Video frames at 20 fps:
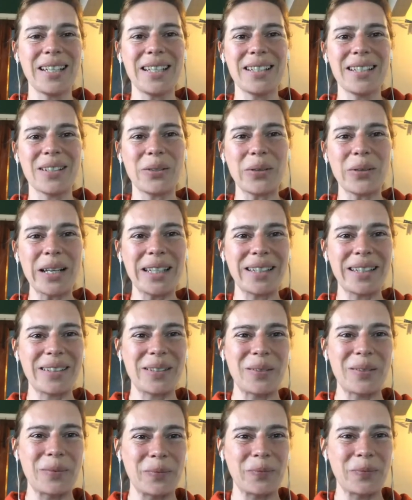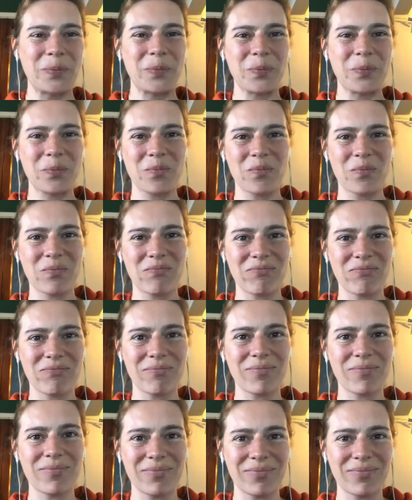look for what to it. Yeah, it's
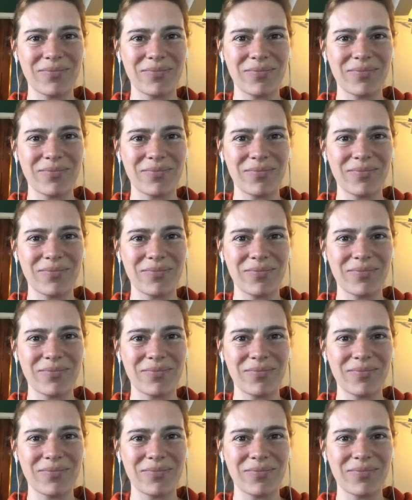great.